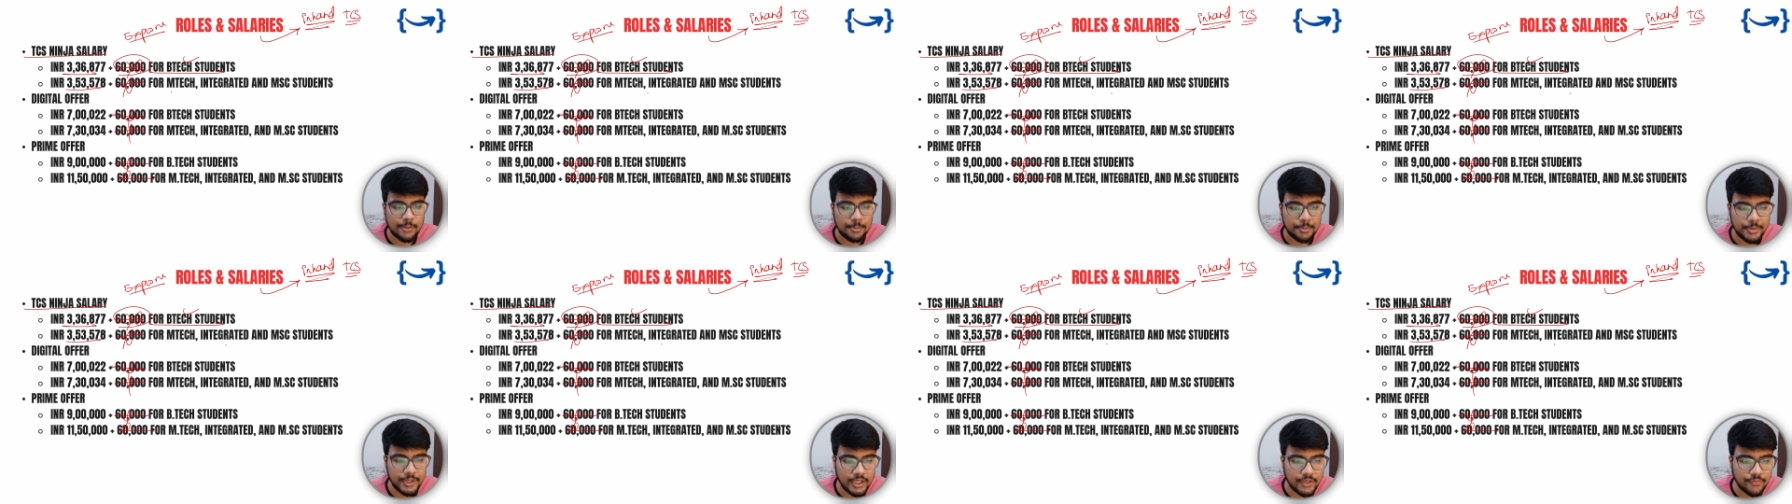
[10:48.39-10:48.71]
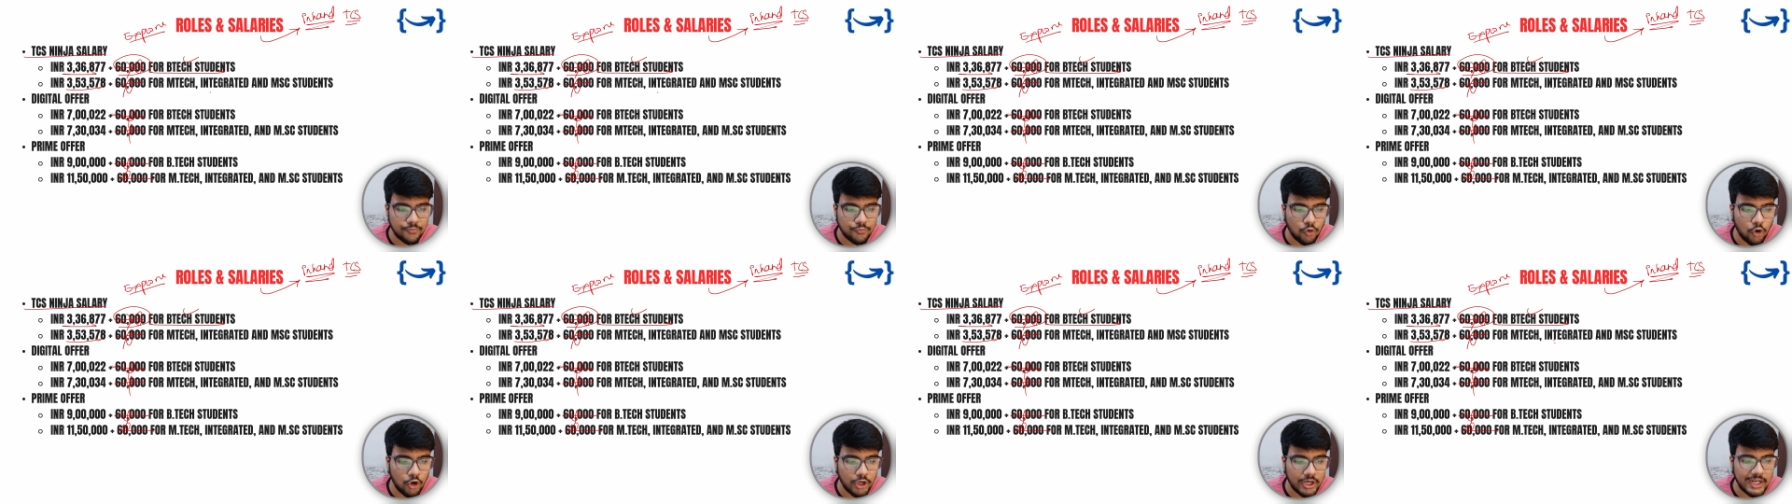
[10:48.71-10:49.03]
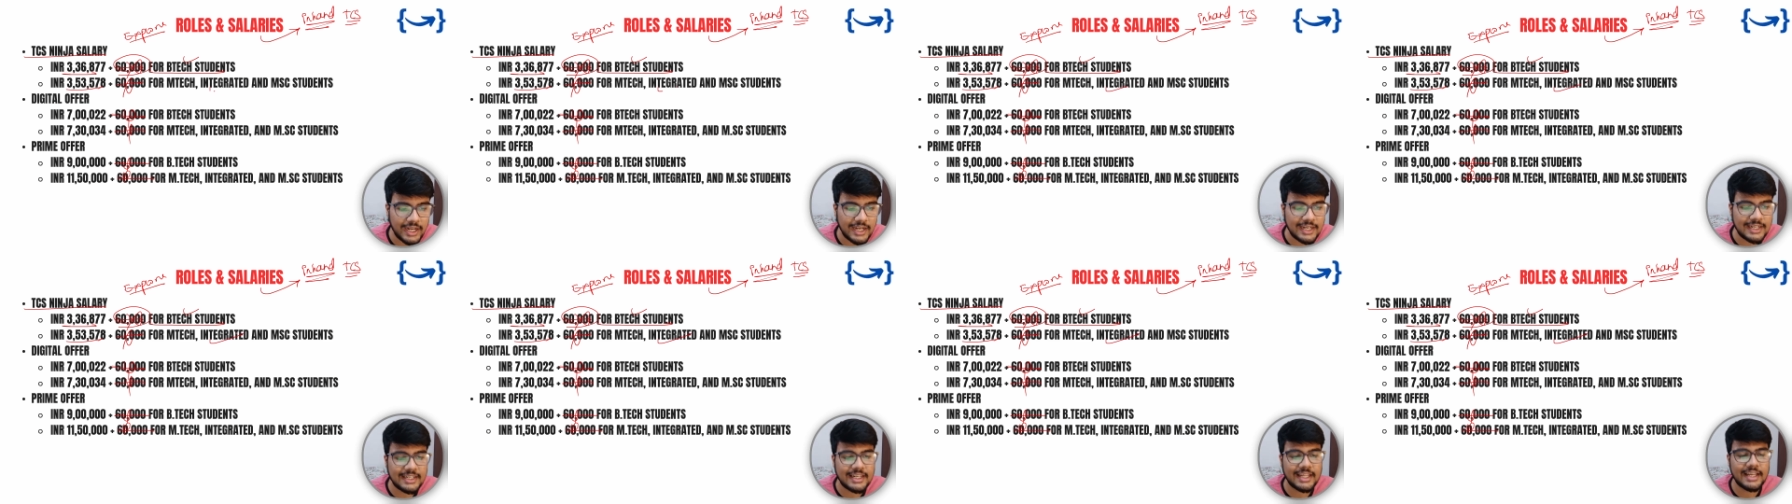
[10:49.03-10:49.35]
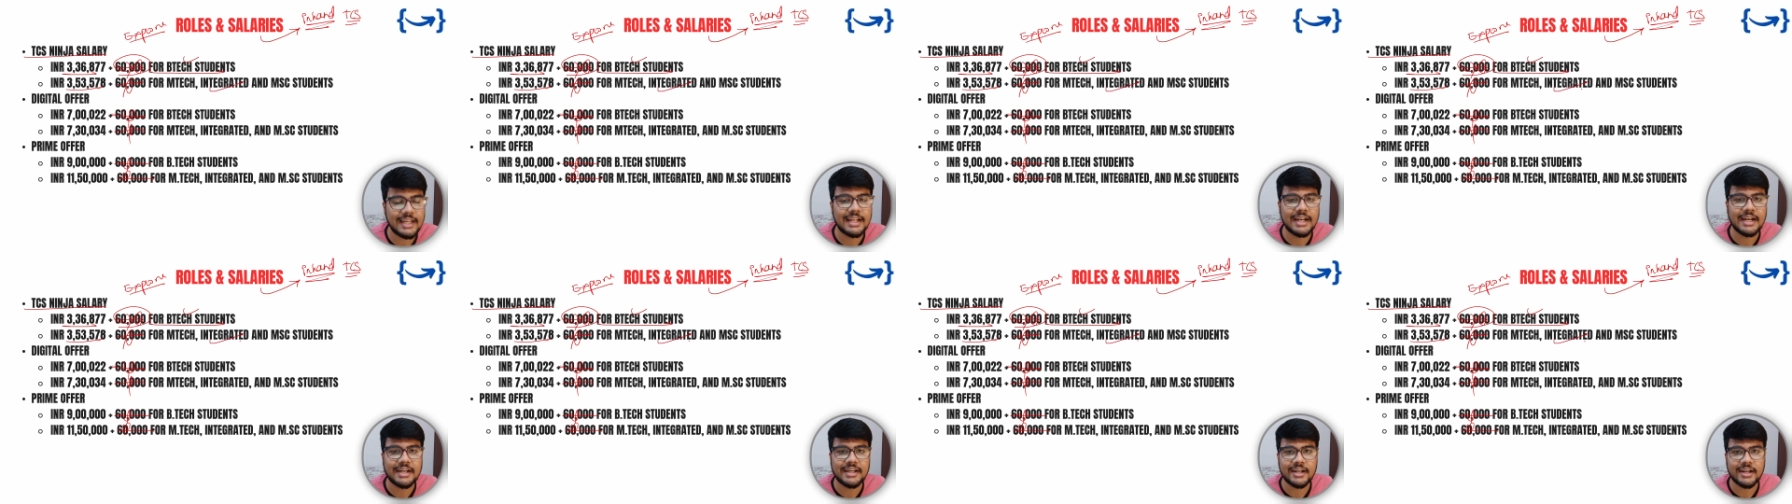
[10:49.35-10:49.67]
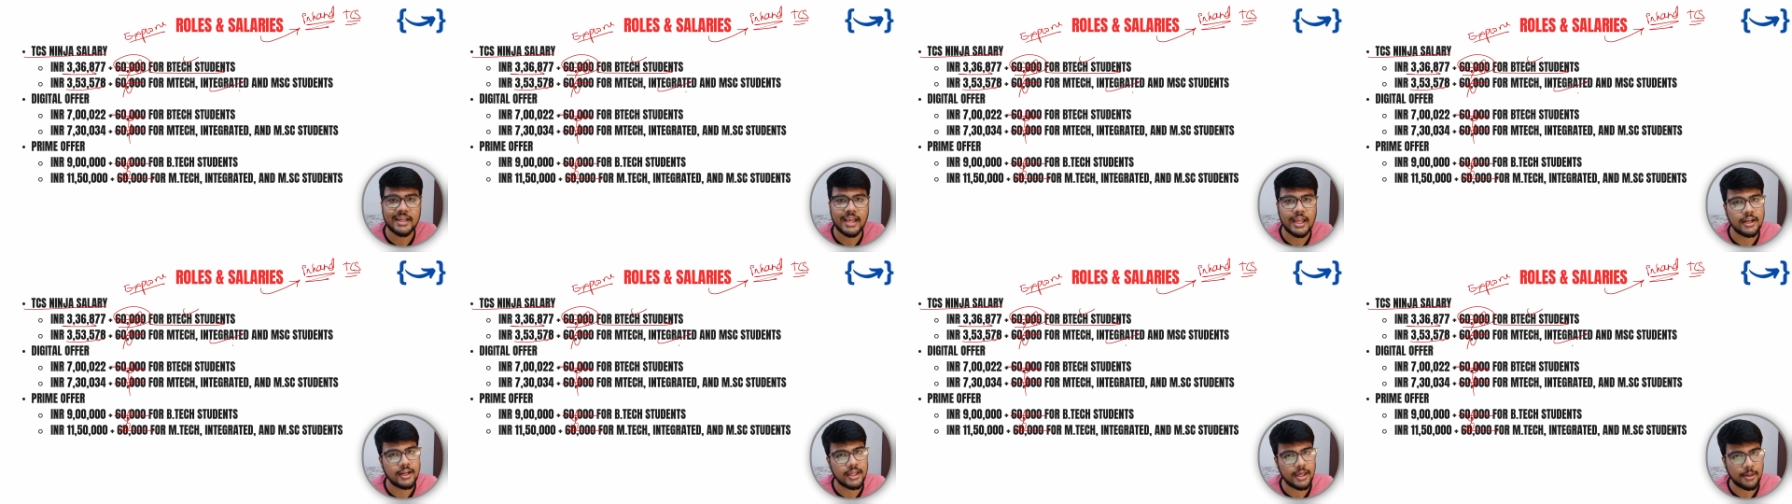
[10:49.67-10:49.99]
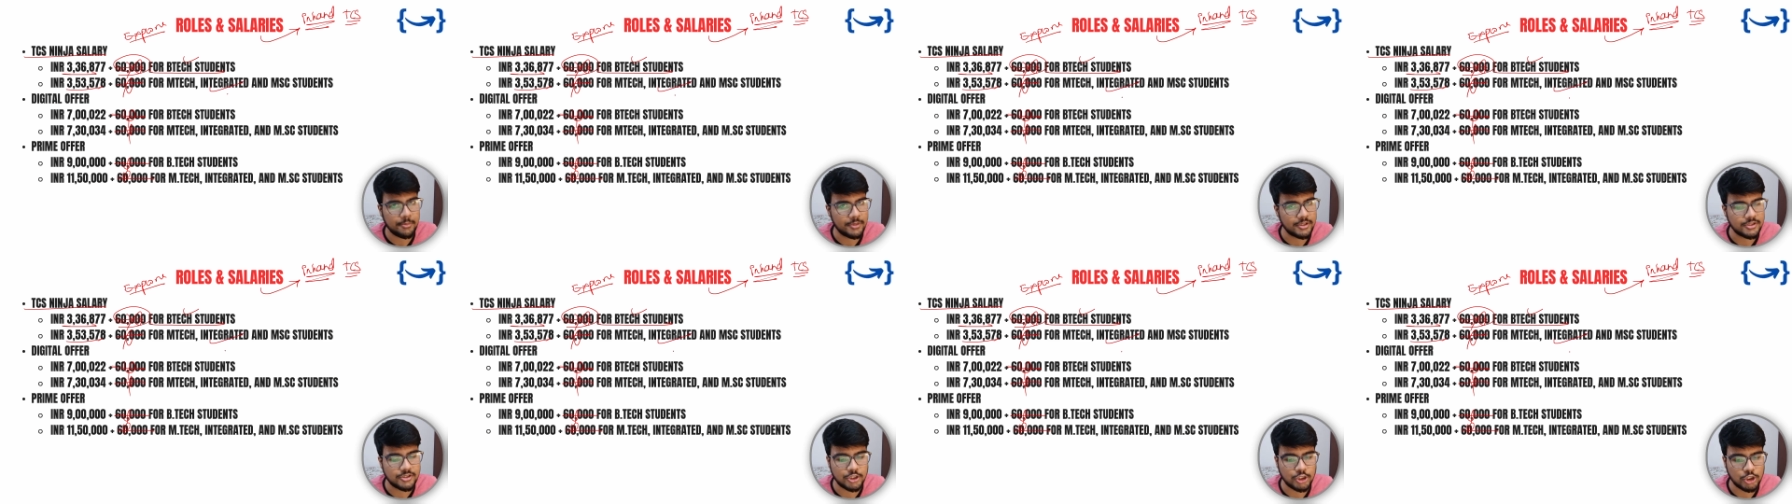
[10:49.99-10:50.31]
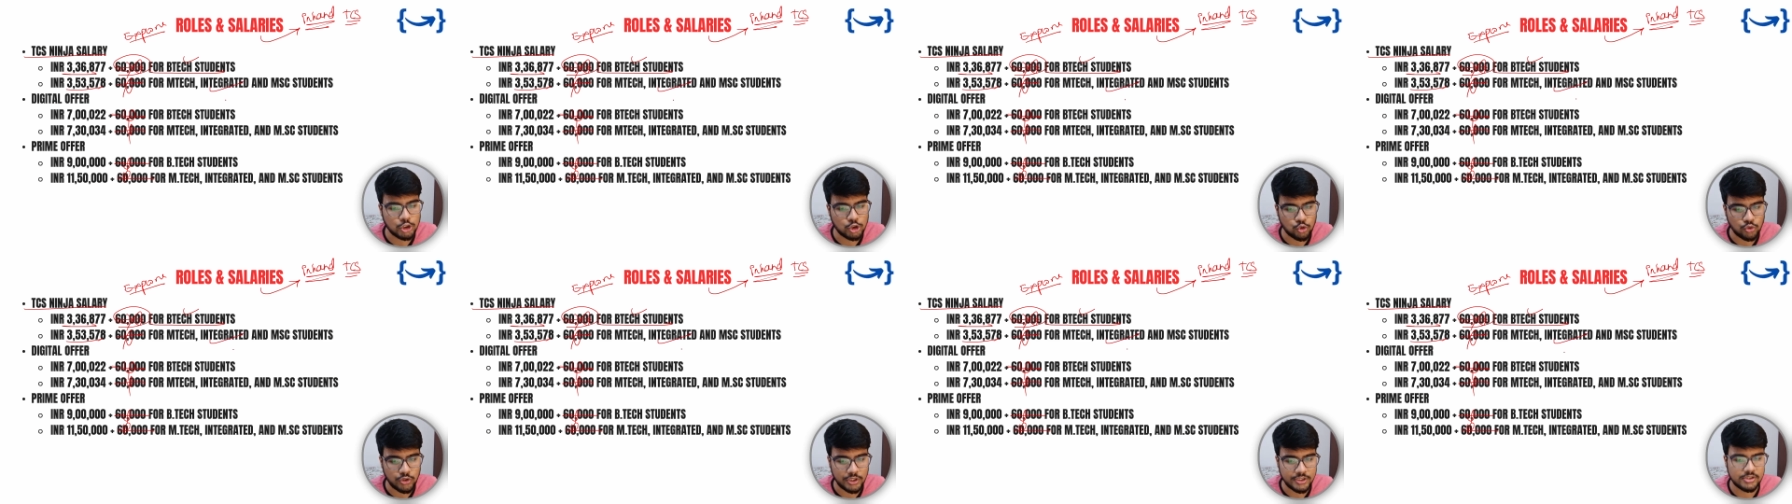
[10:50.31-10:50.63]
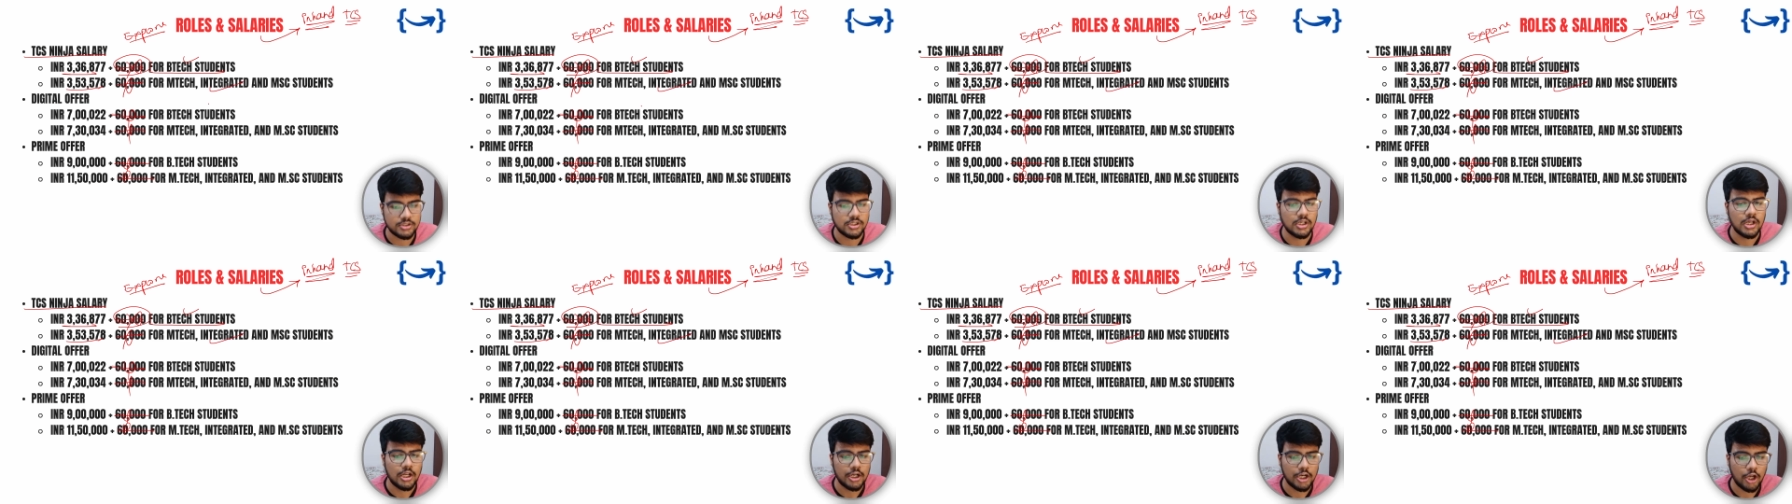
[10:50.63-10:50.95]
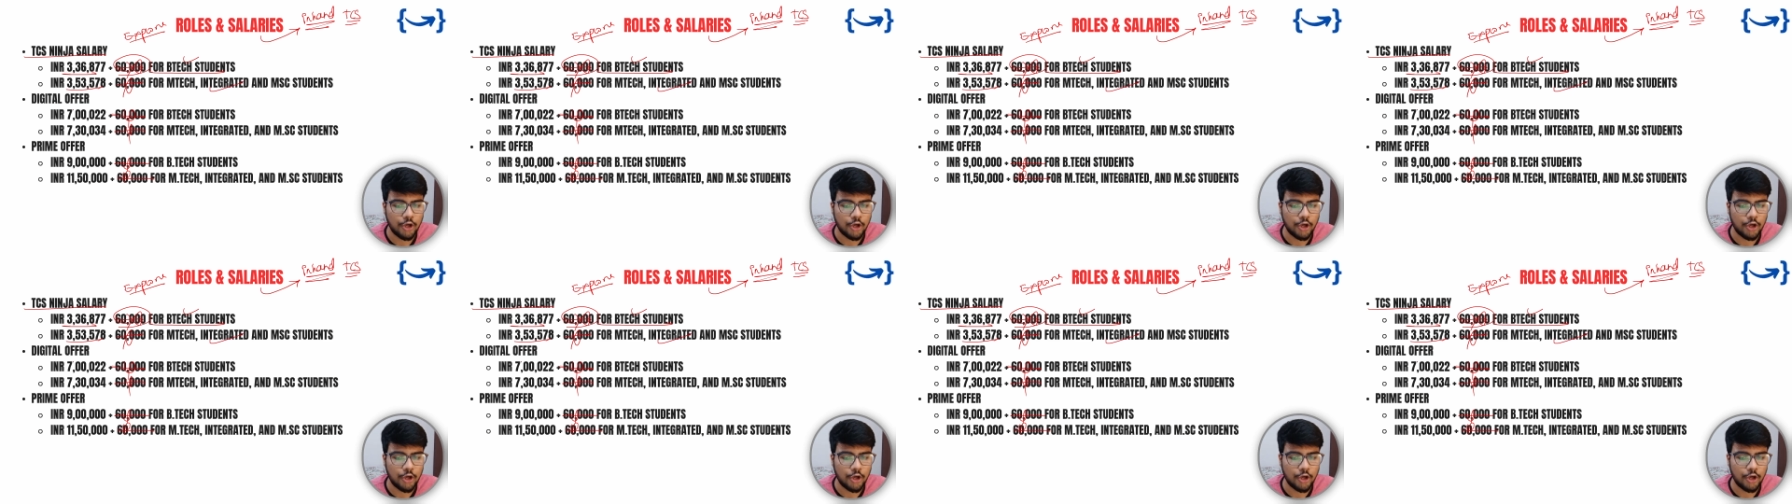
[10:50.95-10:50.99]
LPA for integrated and MSc students.